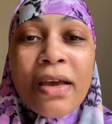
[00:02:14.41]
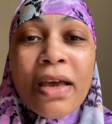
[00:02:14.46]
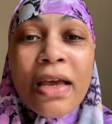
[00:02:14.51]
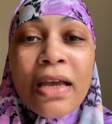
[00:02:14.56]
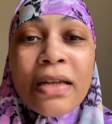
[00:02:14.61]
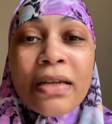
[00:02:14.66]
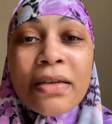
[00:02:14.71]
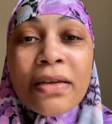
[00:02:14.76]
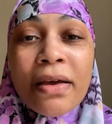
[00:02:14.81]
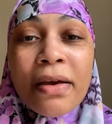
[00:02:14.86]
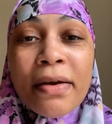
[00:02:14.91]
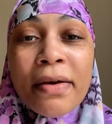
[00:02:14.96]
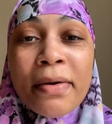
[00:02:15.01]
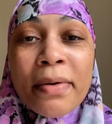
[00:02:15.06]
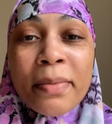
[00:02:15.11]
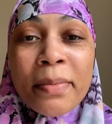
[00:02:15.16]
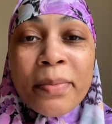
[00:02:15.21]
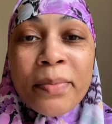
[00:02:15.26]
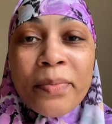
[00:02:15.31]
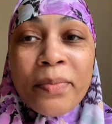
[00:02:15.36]
And
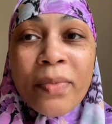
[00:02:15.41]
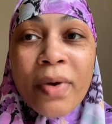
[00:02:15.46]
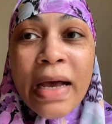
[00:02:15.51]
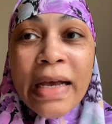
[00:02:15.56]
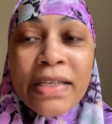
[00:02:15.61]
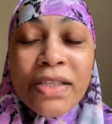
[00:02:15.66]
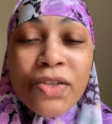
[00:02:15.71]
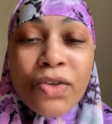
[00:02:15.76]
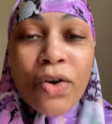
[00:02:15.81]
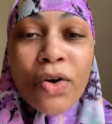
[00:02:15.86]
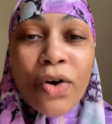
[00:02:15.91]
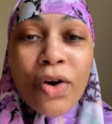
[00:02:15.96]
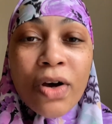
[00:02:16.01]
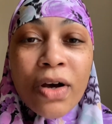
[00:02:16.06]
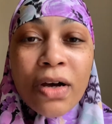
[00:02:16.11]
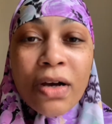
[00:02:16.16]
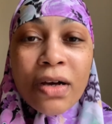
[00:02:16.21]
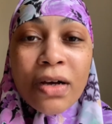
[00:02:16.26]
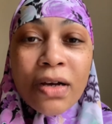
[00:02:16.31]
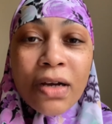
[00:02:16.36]
I saw
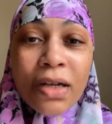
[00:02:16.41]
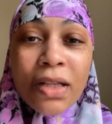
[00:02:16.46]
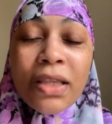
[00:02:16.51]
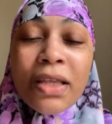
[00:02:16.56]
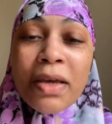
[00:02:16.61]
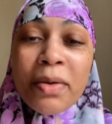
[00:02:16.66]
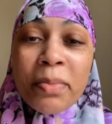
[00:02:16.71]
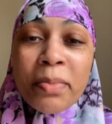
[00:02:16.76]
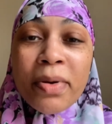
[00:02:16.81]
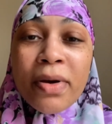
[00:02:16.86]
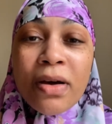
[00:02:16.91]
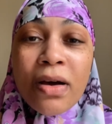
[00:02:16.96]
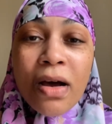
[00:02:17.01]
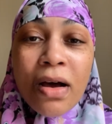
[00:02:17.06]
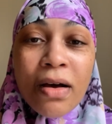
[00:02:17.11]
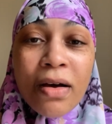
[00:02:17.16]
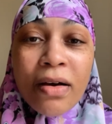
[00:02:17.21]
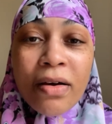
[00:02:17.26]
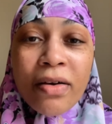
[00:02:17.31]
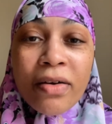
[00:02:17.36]
a clip
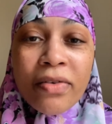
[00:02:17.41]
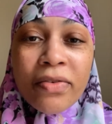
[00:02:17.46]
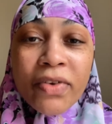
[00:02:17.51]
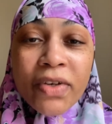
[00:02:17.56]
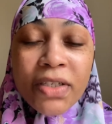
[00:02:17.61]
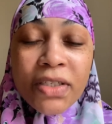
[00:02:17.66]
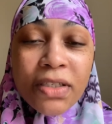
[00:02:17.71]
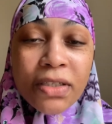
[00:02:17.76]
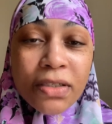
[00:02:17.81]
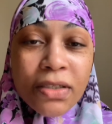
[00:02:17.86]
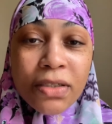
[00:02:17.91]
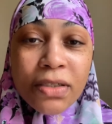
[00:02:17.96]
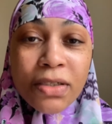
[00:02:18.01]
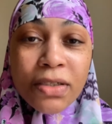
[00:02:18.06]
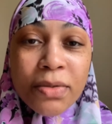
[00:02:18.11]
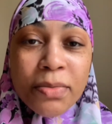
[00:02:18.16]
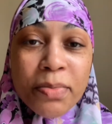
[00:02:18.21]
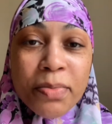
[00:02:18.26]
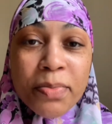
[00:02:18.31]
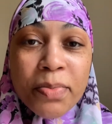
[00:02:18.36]
of a
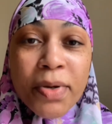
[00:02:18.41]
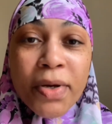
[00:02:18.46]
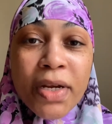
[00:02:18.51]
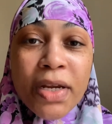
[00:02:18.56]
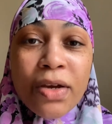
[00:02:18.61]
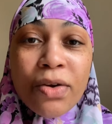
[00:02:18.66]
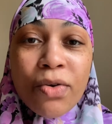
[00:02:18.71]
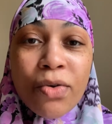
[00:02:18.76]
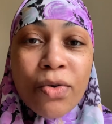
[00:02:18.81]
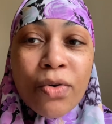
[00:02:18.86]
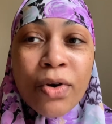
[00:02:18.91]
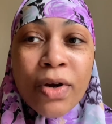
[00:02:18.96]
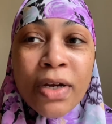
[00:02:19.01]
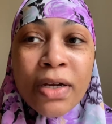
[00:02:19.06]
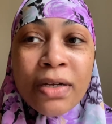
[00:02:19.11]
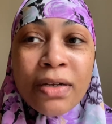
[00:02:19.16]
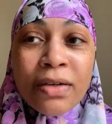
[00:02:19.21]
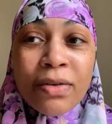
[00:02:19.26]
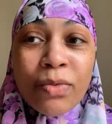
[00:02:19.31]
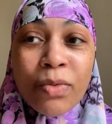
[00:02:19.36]
sister putting
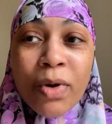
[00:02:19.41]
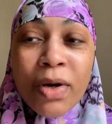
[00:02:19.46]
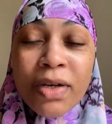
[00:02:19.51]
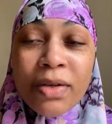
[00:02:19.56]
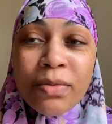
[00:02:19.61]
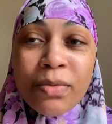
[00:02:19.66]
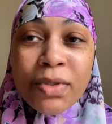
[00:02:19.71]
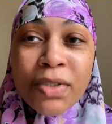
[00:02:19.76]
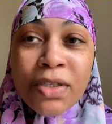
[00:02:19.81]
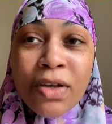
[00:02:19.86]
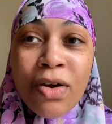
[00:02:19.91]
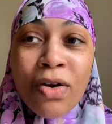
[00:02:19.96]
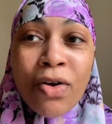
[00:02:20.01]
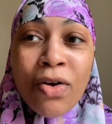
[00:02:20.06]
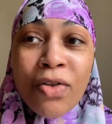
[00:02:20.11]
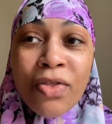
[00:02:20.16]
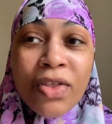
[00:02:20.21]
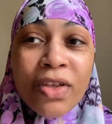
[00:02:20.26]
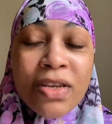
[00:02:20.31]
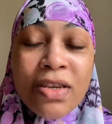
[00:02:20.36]
on what was
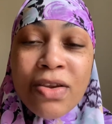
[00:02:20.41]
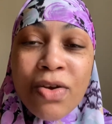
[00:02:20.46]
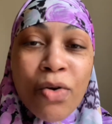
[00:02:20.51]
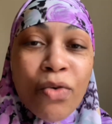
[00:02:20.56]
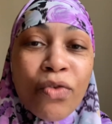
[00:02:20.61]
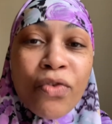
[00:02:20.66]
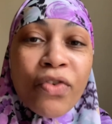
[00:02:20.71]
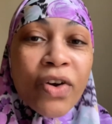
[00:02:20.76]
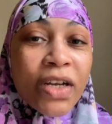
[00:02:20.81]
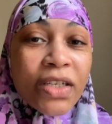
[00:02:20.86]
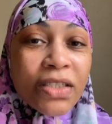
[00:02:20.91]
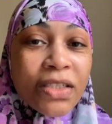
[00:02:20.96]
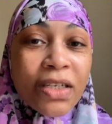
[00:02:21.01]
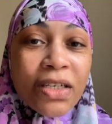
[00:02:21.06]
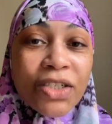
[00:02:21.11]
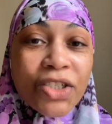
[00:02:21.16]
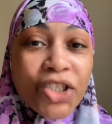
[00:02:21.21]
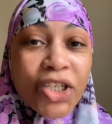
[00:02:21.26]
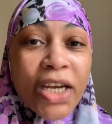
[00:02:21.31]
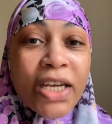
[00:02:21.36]
called the No Fuss
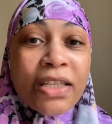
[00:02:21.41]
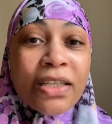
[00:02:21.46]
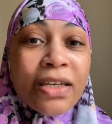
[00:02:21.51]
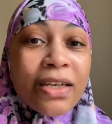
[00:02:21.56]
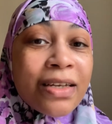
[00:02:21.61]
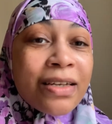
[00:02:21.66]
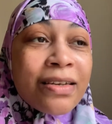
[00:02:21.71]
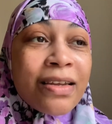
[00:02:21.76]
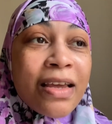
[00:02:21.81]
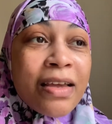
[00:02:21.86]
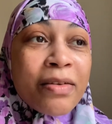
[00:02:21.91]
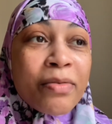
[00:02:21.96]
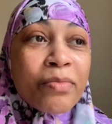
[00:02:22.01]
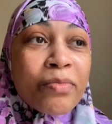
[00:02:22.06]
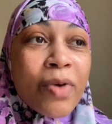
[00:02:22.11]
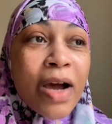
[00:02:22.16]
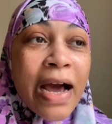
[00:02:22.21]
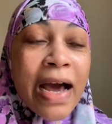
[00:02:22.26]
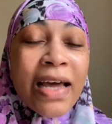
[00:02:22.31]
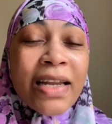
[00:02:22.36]
Shayla. And
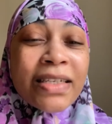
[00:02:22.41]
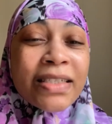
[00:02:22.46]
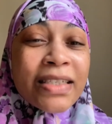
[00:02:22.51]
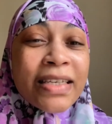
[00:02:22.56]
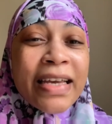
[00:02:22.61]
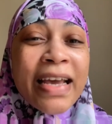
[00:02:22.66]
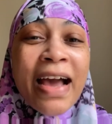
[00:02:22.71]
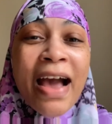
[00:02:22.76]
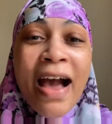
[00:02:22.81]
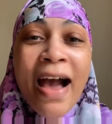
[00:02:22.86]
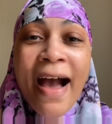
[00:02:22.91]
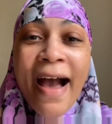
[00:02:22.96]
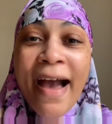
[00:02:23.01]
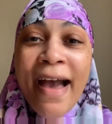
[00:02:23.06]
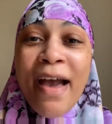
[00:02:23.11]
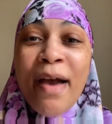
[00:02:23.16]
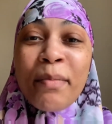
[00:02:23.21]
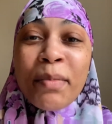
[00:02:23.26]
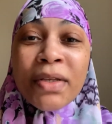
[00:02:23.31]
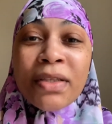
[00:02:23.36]
honestly,
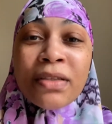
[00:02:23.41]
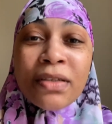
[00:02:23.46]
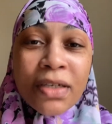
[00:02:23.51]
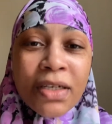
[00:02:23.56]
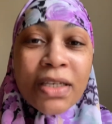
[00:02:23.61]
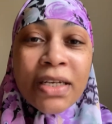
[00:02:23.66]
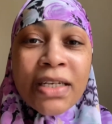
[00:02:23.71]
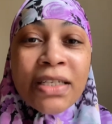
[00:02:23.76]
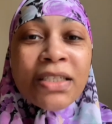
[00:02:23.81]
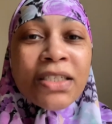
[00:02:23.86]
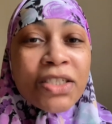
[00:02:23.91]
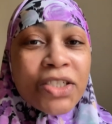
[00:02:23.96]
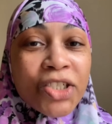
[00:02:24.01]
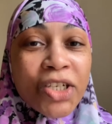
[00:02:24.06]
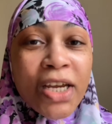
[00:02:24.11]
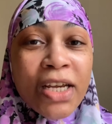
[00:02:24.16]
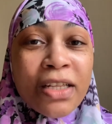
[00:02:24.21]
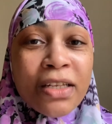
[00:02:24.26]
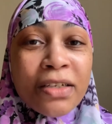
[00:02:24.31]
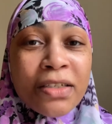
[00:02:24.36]
I have been looking into
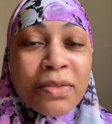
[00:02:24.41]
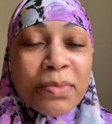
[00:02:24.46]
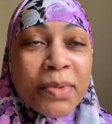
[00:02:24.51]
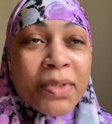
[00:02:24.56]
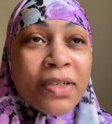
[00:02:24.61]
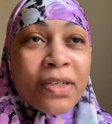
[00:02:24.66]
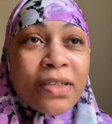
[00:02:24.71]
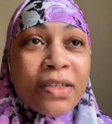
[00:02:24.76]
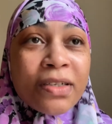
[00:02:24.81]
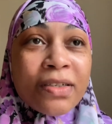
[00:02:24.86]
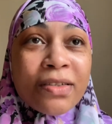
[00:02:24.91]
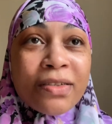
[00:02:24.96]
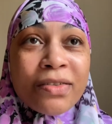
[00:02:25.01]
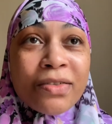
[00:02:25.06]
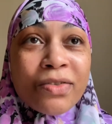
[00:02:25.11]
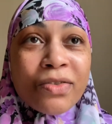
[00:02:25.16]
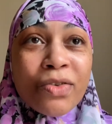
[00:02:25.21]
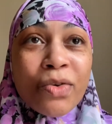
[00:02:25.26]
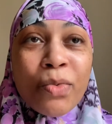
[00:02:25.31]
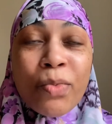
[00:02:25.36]
Shaylas because
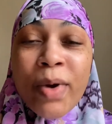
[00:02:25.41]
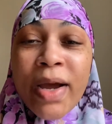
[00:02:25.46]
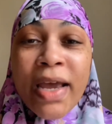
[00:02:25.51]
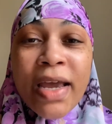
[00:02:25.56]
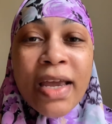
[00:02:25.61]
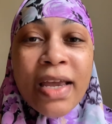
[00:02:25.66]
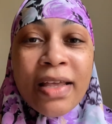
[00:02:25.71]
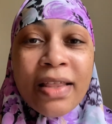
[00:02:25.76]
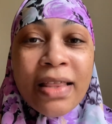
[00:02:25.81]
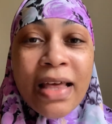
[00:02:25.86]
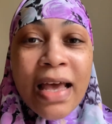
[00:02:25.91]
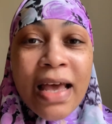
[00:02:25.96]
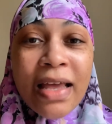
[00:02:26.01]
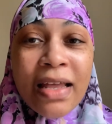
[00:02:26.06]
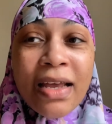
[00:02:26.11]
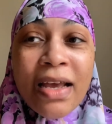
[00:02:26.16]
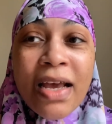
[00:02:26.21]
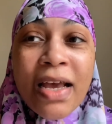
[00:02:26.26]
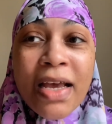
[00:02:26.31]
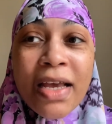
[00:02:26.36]
the way
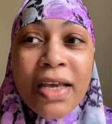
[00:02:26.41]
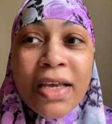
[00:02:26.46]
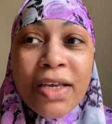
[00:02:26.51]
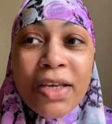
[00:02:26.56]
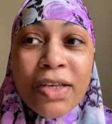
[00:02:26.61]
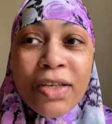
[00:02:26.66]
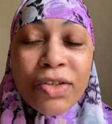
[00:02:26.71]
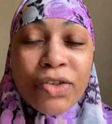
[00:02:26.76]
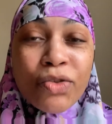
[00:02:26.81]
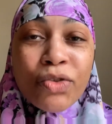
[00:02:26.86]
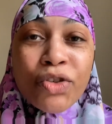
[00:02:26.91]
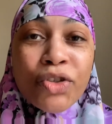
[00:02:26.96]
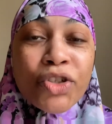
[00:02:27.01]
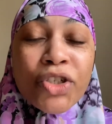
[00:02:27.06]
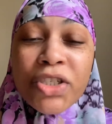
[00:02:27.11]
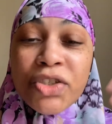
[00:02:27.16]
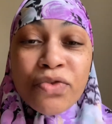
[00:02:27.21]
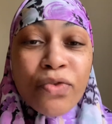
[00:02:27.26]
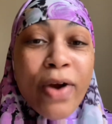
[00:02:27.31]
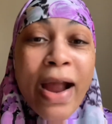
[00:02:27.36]
that you
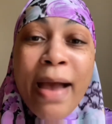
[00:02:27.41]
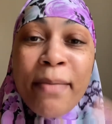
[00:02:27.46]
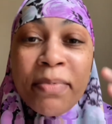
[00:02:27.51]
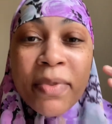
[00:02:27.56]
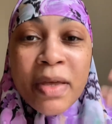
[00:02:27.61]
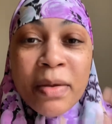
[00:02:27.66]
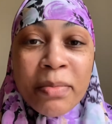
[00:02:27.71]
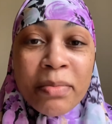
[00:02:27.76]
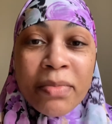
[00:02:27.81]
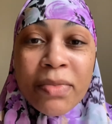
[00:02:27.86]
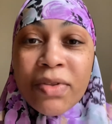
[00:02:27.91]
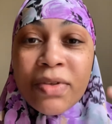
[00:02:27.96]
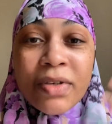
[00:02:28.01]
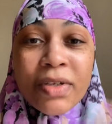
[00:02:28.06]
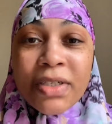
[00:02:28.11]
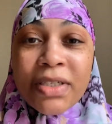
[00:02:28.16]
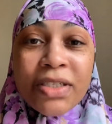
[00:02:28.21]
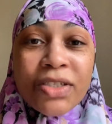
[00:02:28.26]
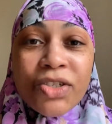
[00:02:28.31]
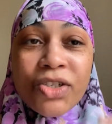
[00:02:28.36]
just wrap them,
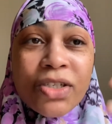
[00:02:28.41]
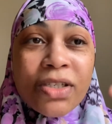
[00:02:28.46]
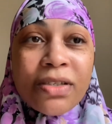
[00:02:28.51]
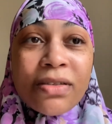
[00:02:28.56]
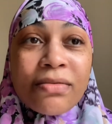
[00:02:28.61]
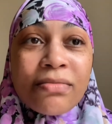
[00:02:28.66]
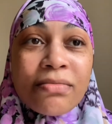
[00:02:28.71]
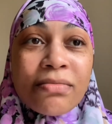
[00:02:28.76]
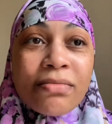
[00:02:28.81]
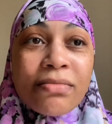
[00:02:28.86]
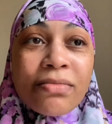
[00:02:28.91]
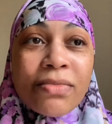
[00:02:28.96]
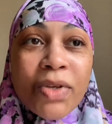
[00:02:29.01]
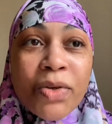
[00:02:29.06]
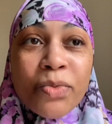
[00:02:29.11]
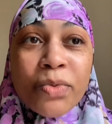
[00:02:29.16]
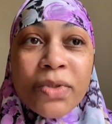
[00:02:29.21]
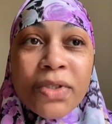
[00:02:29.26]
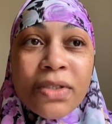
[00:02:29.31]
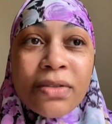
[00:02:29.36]

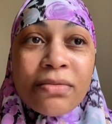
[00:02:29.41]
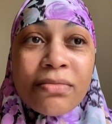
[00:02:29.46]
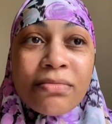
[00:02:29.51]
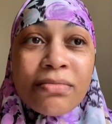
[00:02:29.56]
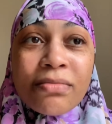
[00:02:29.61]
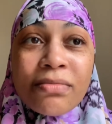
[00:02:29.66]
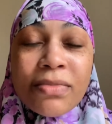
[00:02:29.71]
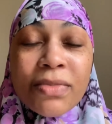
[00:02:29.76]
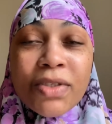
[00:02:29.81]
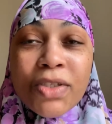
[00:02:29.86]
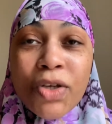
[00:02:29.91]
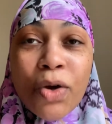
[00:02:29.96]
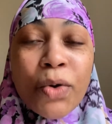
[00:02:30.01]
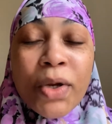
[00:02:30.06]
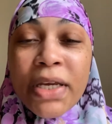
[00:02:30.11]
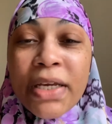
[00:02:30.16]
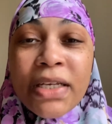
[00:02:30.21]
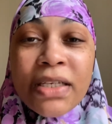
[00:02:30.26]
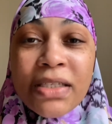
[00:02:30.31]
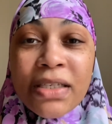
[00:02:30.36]
it was so
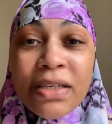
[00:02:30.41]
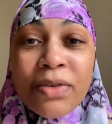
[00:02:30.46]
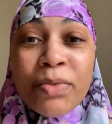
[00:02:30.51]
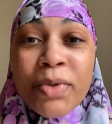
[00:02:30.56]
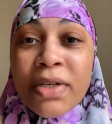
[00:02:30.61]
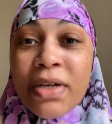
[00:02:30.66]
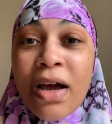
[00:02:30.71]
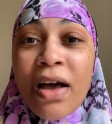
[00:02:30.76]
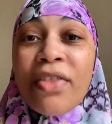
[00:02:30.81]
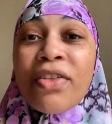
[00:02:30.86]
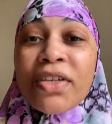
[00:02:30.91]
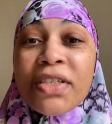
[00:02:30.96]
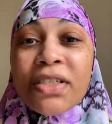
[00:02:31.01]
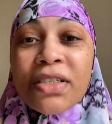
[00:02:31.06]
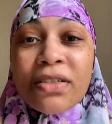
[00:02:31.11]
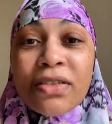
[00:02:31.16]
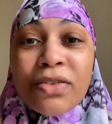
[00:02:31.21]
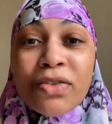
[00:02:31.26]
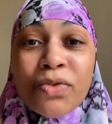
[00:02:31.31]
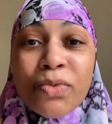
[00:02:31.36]
easy when other
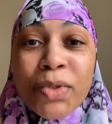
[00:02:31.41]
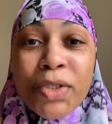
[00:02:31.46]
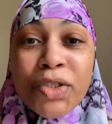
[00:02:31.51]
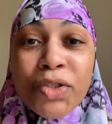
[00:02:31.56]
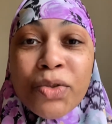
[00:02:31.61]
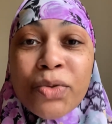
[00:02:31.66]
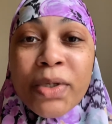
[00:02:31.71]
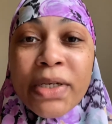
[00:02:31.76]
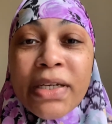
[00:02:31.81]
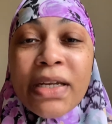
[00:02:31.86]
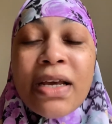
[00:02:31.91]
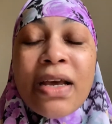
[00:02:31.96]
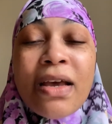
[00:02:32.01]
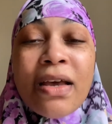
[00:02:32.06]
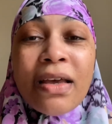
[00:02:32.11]
sisters would do it.